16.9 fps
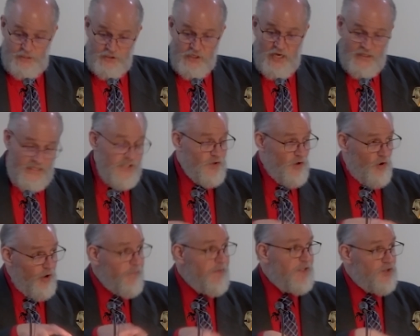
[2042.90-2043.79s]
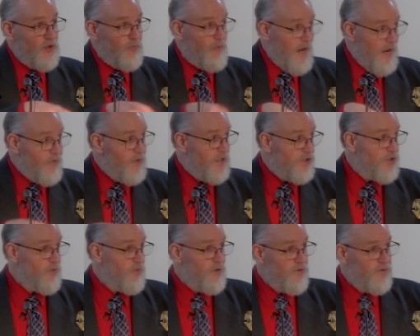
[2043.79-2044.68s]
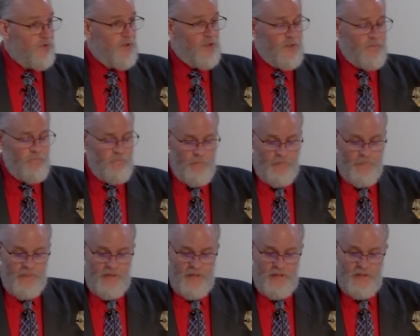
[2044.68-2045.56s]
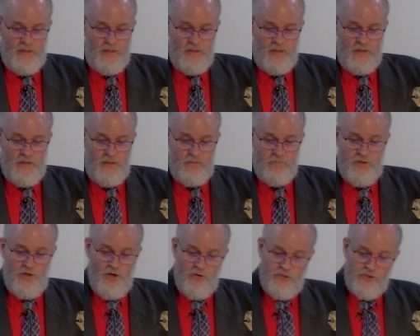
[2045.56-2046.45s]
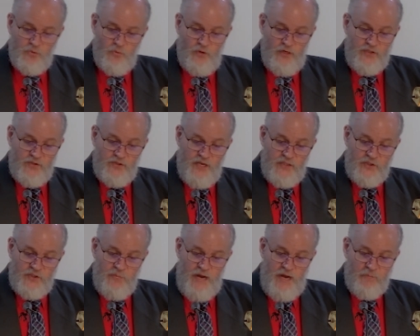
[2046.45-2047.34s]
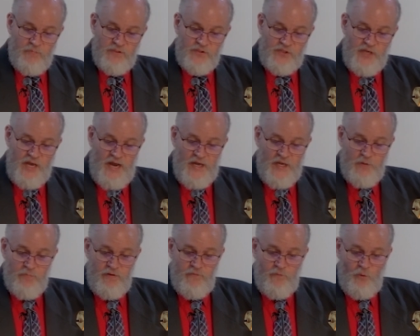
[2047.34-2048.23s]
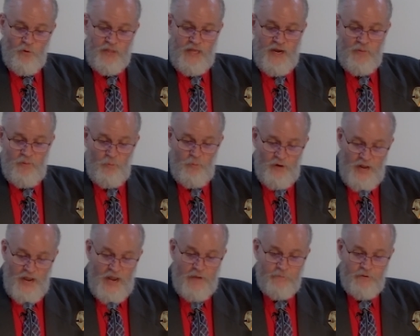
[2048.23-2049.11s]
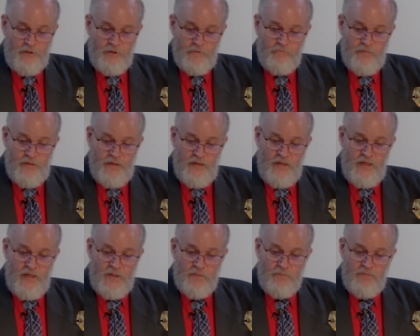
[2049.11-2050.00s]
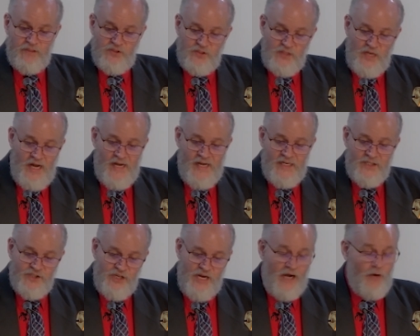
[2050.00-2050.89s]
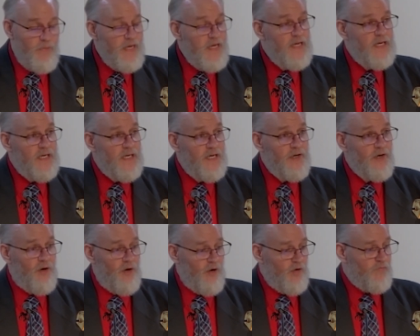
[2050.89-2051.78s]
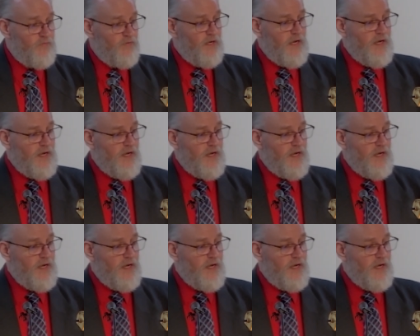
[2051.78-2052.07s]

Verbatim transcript: these, these armies surrounding Jerusalem. But notice what it says about Messiah before that would happen. Messiah shall be cut off.